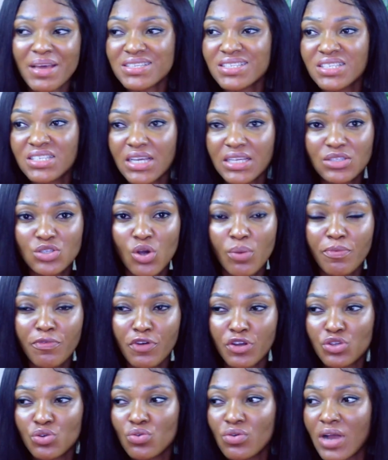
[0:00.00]
setup
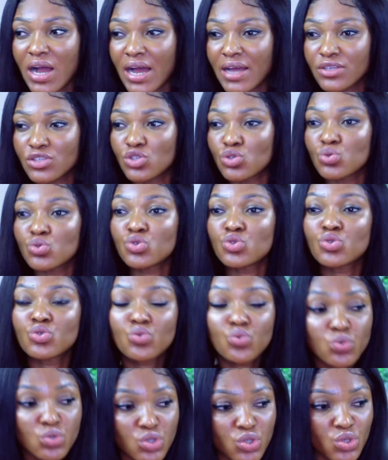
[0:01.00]
for you guys to
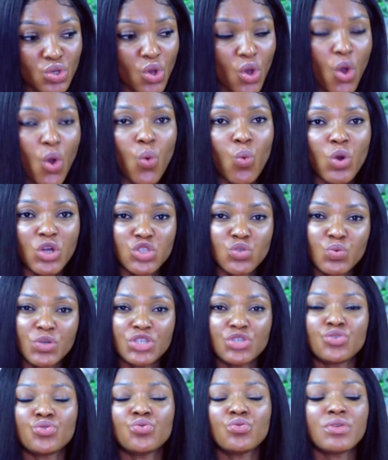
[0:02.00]
suit what we
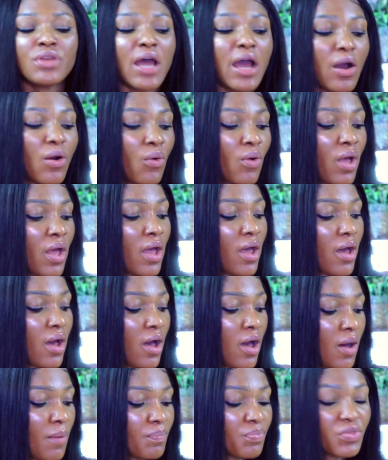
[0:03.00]
do. Now
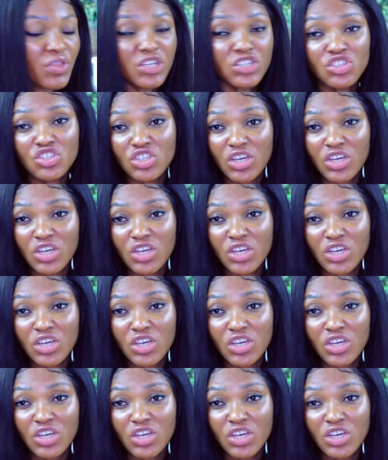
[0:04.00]
this